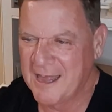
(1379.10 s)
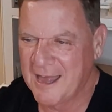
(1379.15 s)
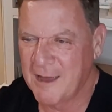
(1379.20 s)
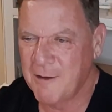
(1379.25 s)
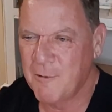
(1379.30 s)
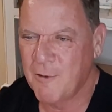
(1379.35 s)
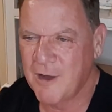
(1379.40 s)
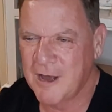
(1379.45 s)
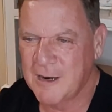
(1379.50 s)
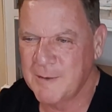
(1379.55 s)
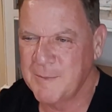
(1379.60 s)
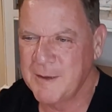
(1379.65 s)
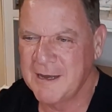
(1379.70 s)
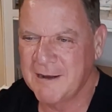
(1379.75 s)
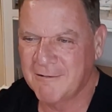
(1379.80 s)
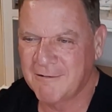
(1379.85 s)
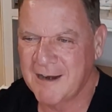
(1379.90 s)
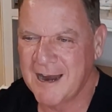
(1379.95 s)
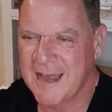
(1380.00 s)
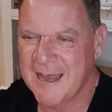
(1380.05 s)
I want to be
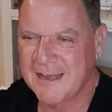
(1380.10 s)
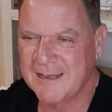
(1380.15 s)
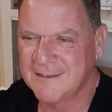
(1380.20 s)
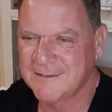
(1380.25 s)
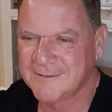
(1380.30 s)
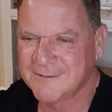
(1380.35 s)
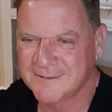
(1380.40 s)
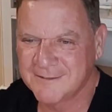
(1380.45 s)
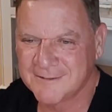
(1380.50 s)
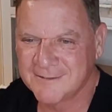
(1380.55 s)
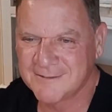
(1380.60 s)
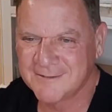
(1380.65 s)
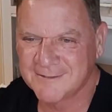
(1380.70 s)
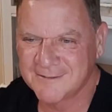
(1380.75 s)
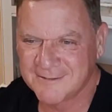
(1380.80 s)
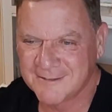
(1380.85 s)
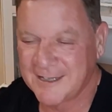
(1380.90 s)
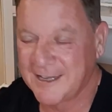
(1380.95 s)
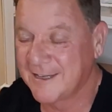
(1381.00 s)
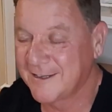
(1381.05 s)
around.
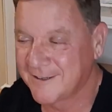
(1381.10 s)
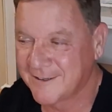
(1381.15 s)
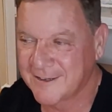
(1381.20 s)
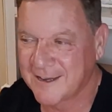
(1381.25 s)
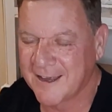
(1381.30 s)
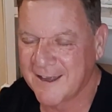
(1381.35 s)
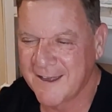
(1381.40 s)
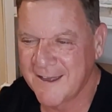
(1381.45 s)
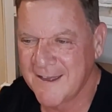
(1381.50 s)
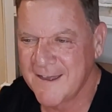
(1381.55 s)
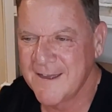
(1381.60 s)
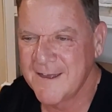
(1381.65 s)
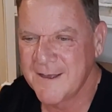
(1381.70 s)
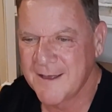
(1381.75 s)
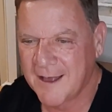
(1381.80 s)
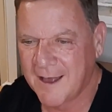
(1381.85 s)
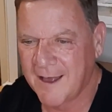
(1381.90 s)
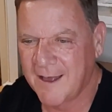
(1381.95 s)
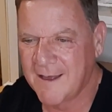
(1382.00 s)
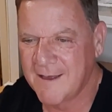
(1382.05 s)
Yeah, okay.
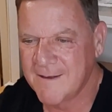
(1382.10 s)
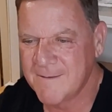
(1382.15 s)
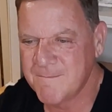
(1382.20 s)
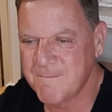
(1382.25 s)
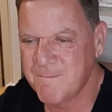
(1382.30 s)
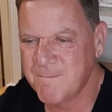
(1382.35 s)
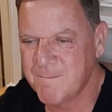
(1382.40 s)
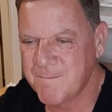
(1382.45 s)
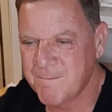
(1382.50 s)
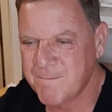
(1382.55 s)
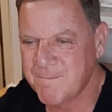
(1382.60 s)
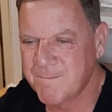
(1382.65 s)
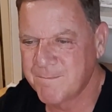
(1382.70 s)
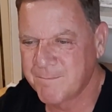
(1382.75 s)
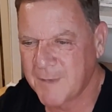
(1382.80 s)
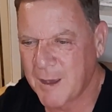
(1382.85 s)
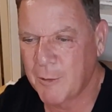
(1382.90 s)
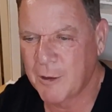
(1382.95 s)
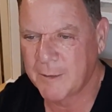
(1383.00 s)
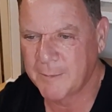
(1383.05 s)
Um, I